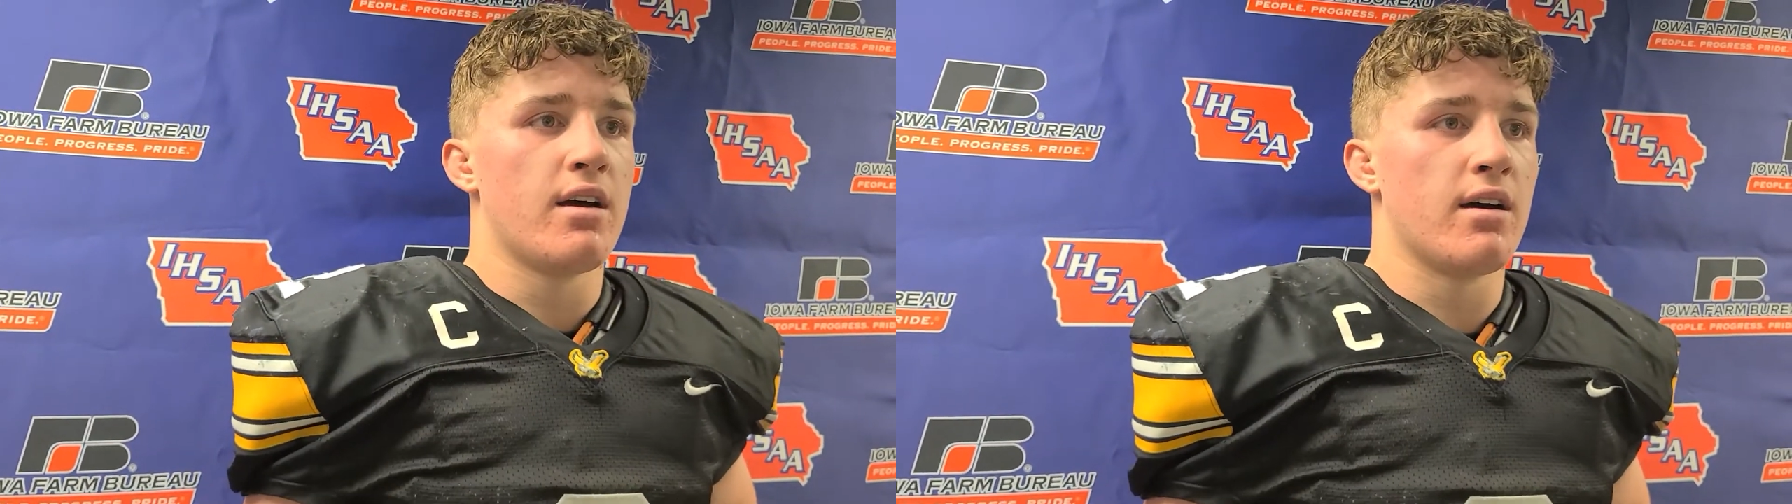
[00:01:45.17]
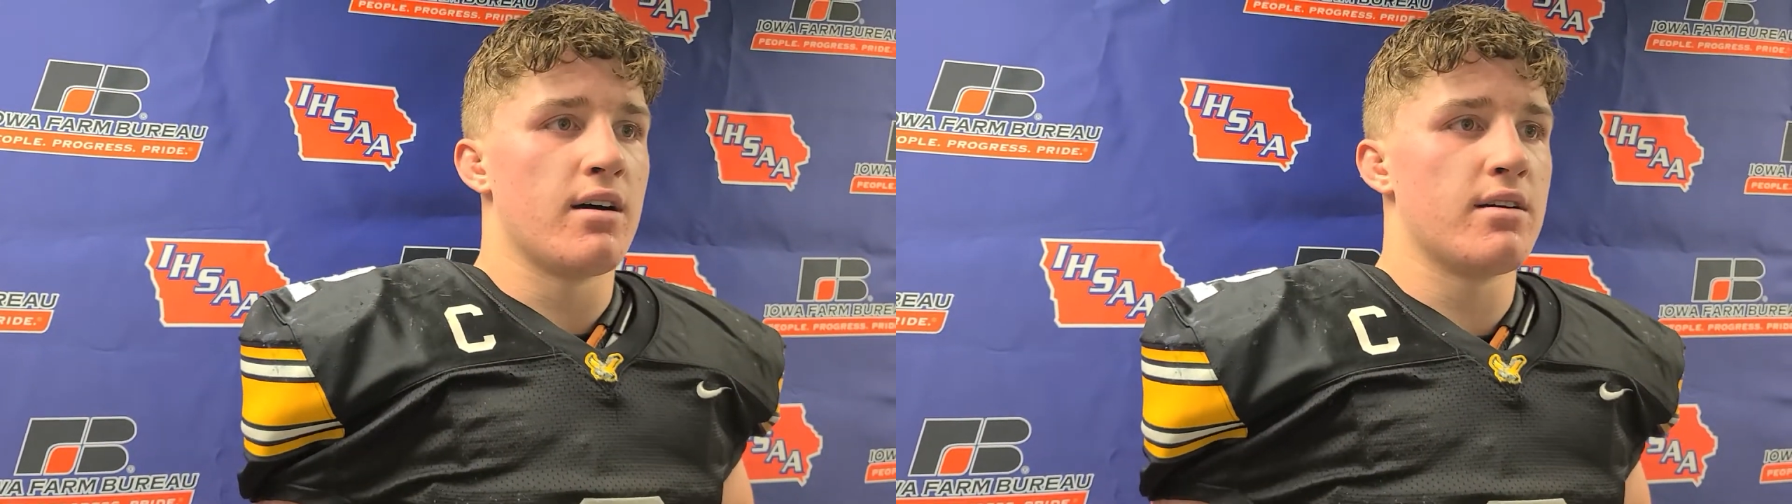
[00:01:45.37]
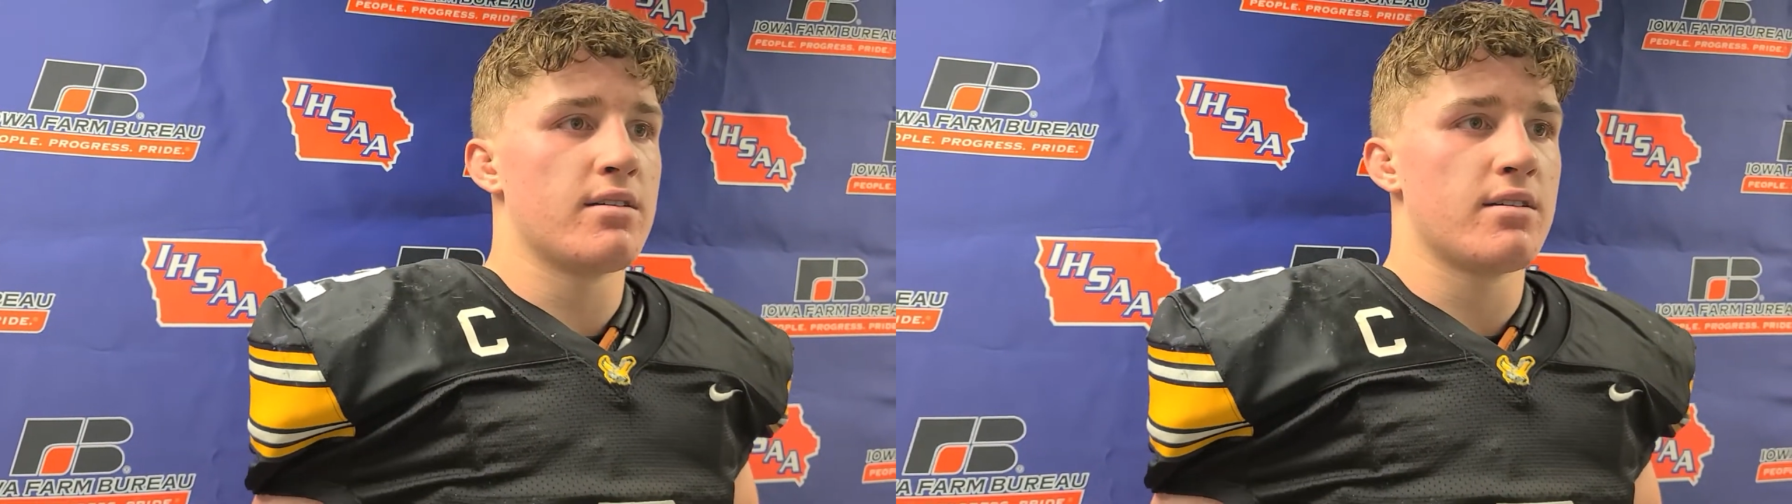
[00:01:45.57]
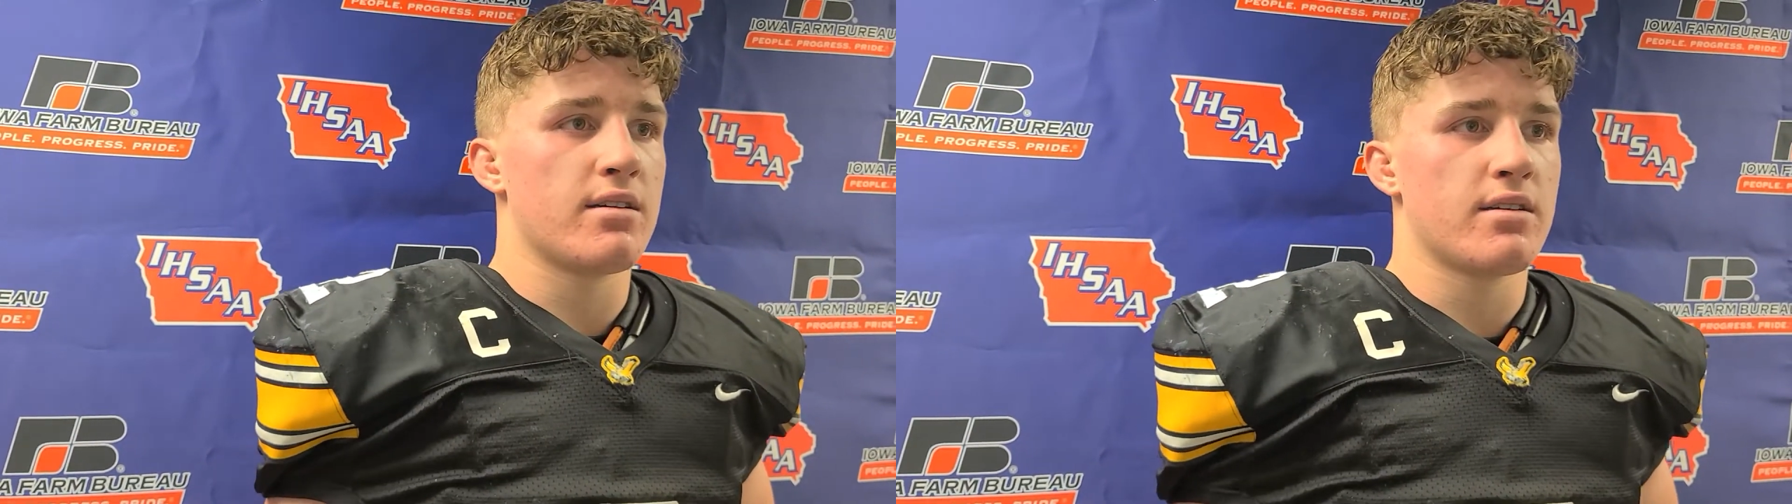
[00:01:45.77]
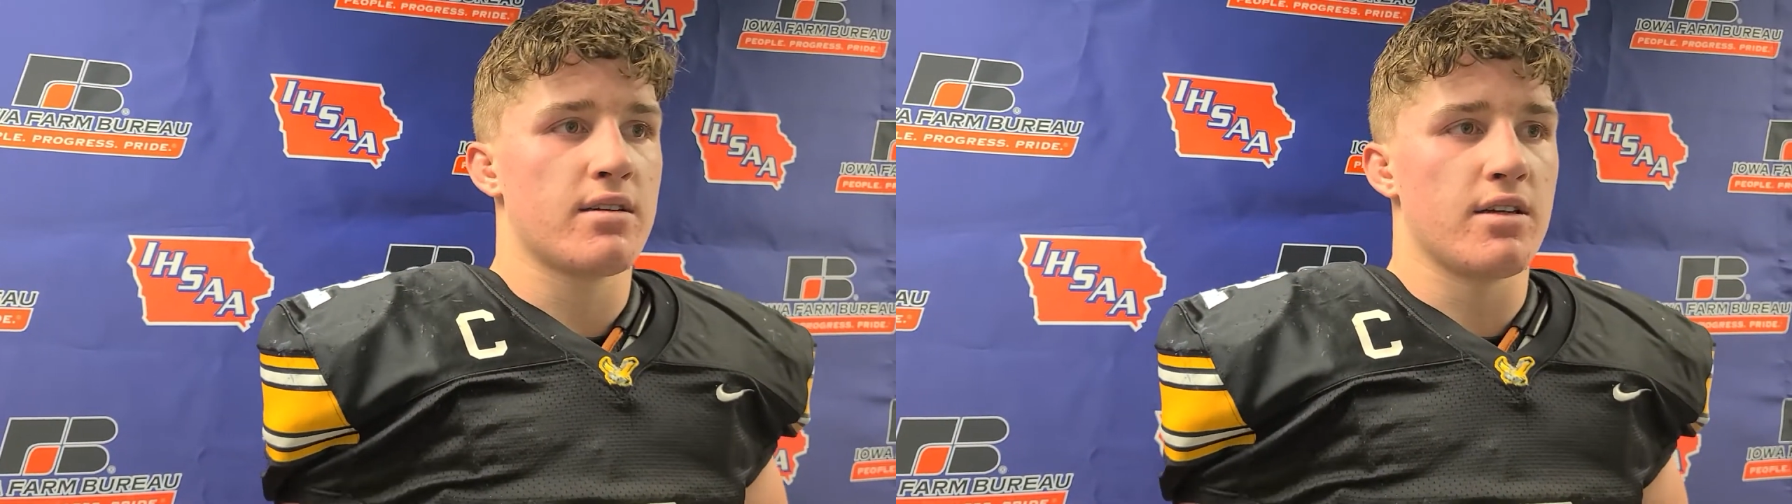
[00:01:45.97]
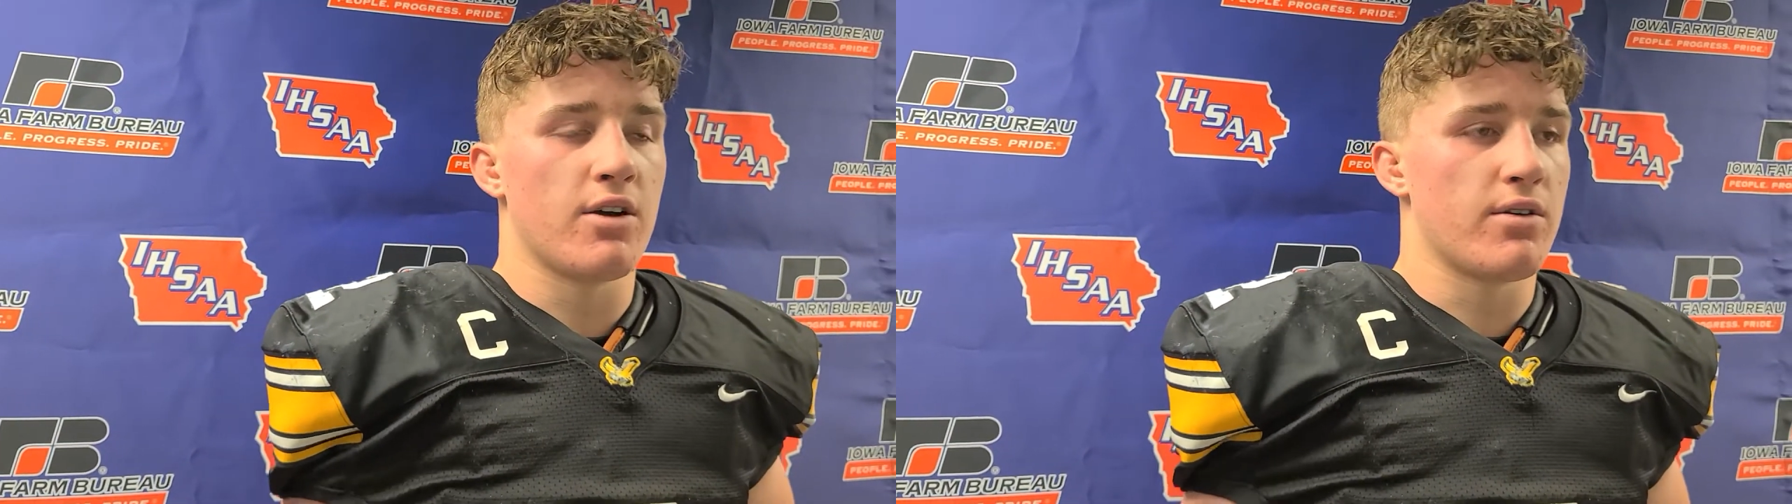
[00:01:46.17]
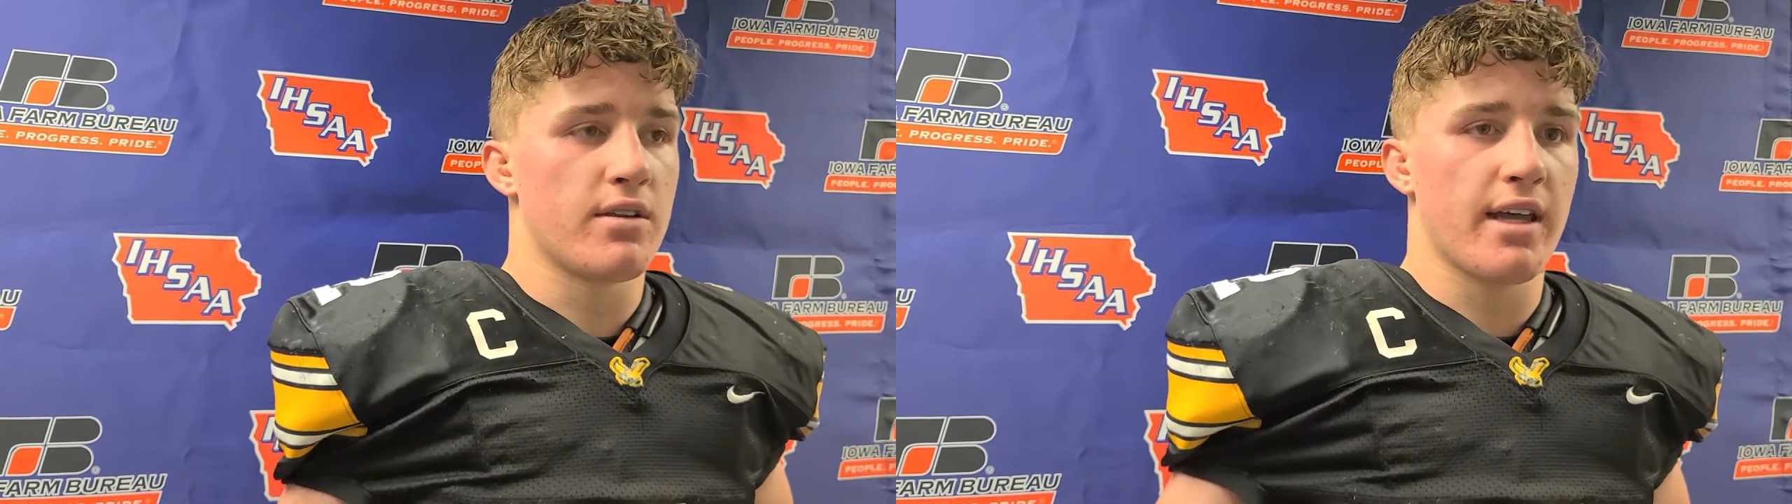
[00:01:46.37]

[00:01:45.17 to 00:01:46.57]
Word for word: Uh, you know,